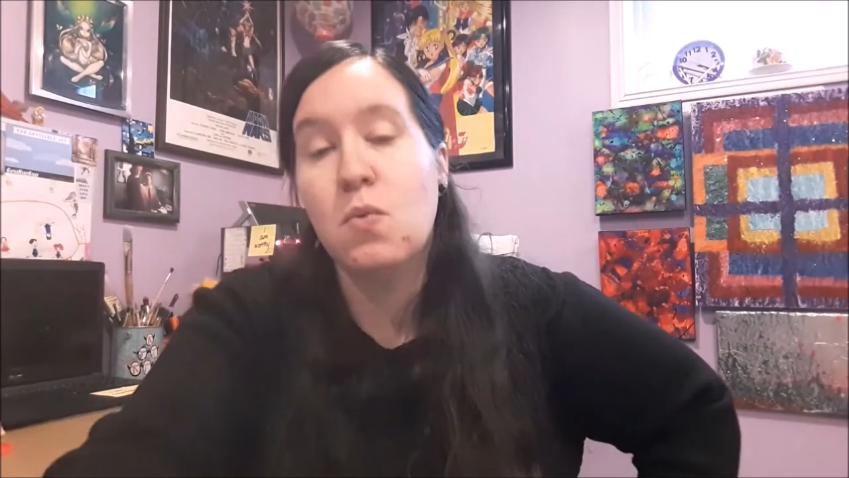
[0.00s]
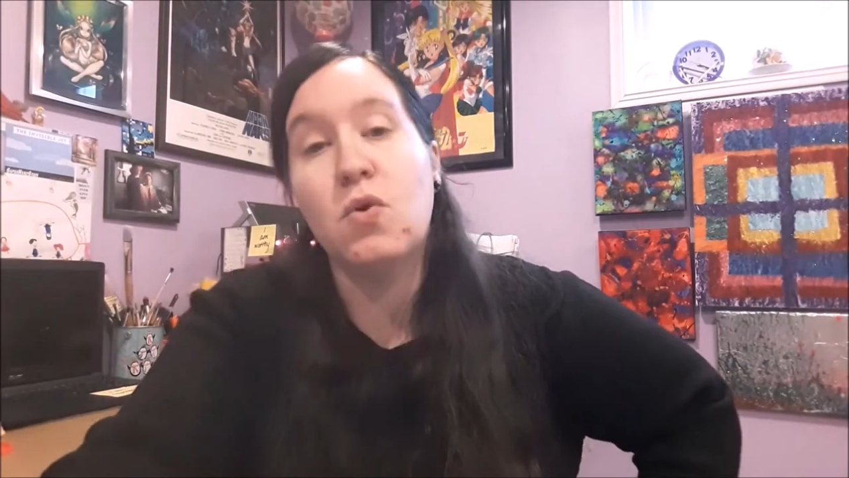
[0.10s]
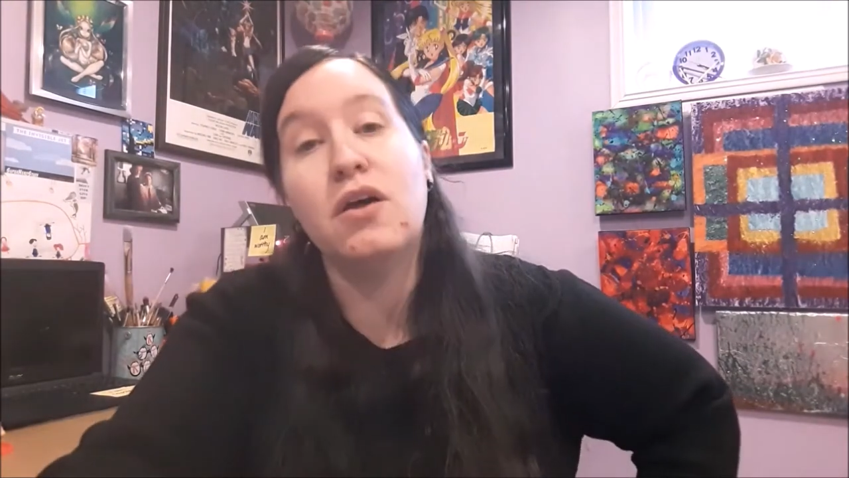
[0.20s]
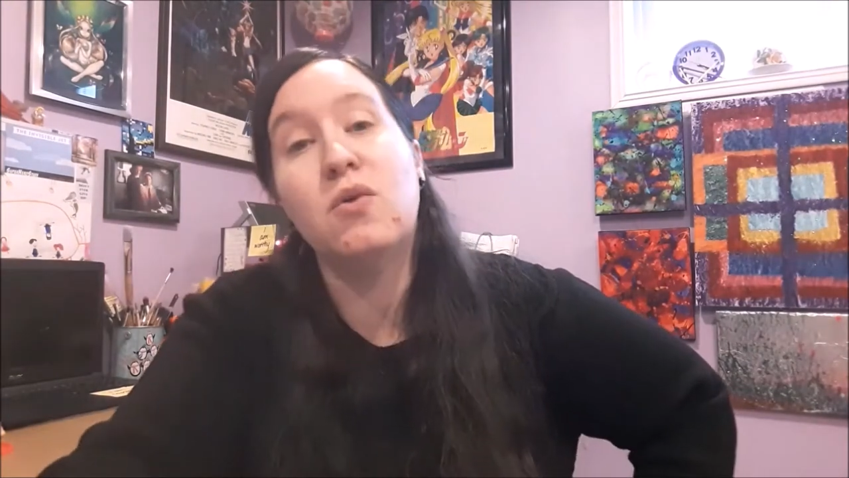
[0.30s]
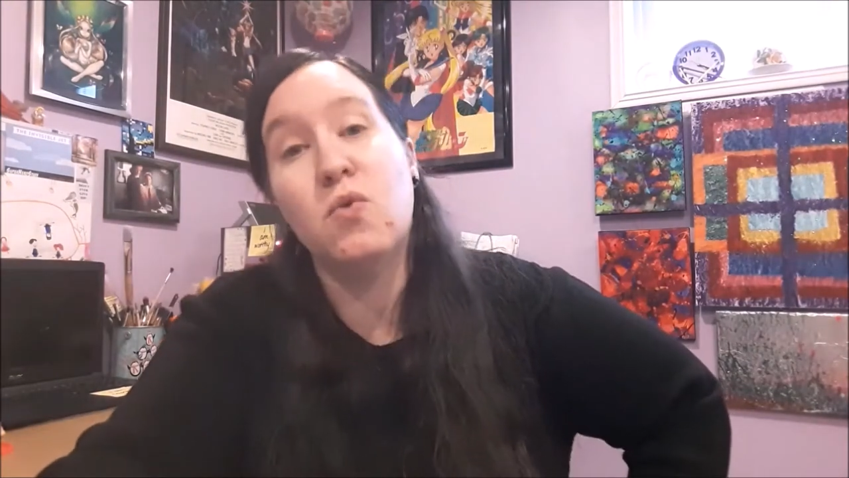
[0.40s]

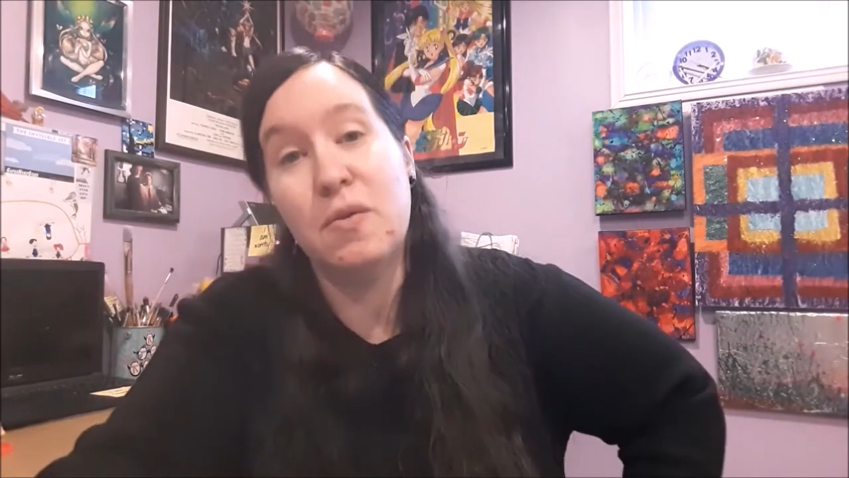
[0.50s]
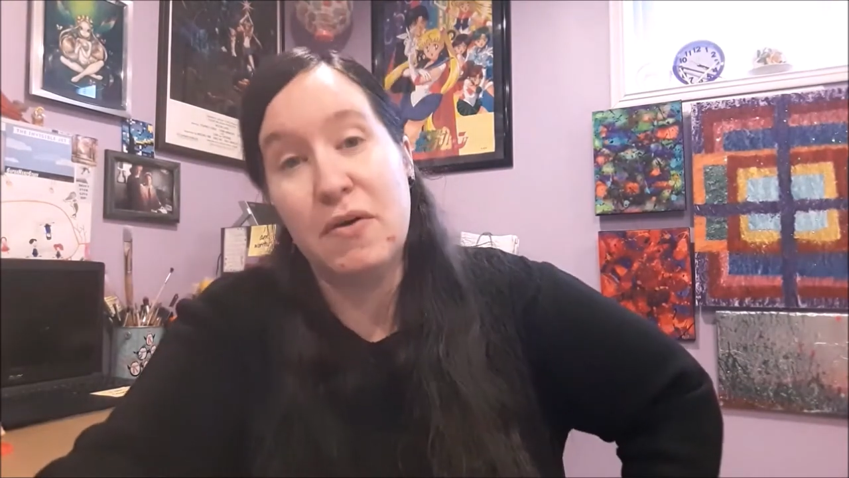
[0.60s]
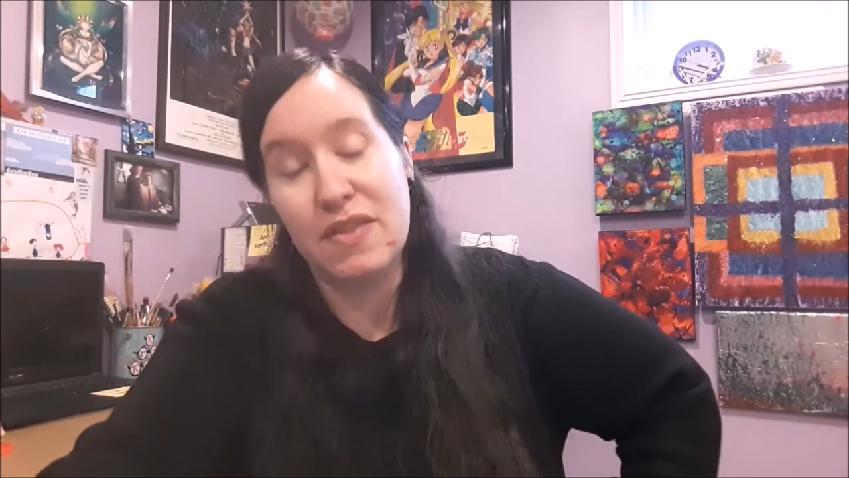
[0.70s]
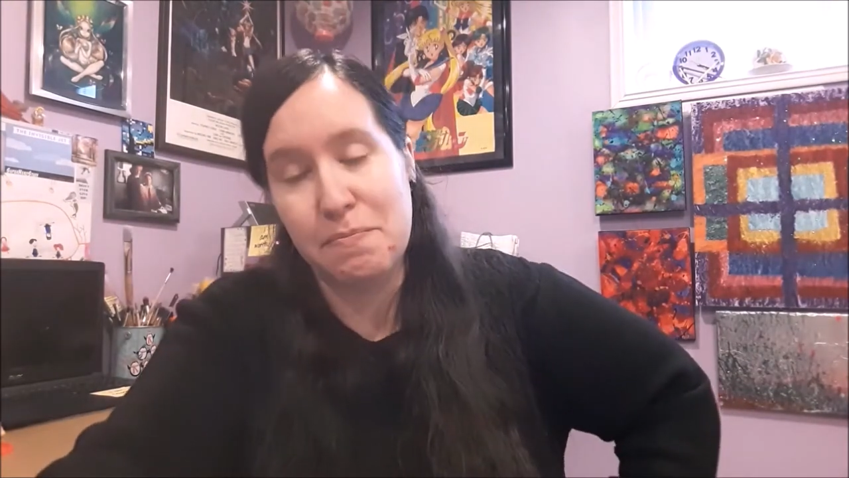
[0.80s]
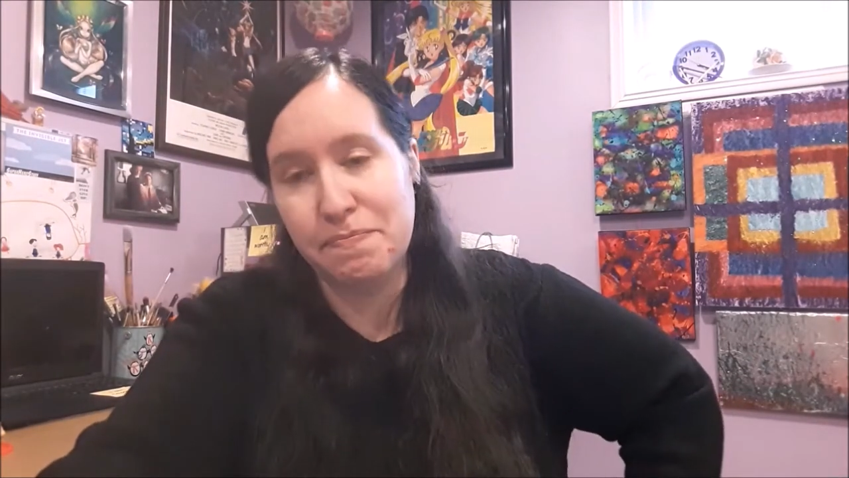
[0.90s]
we're not going to worry
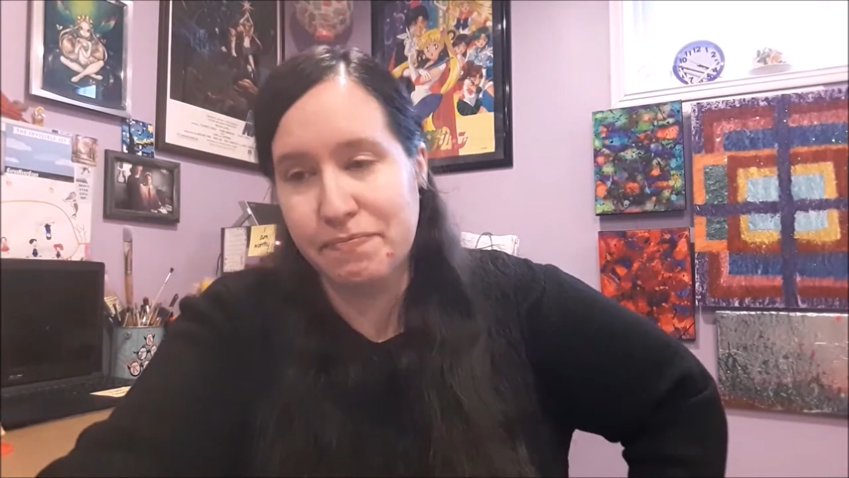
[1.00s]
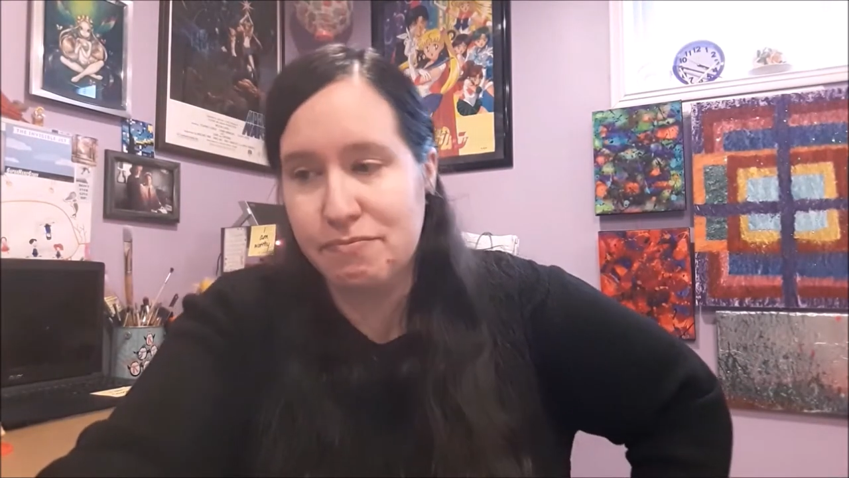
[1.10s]
about that.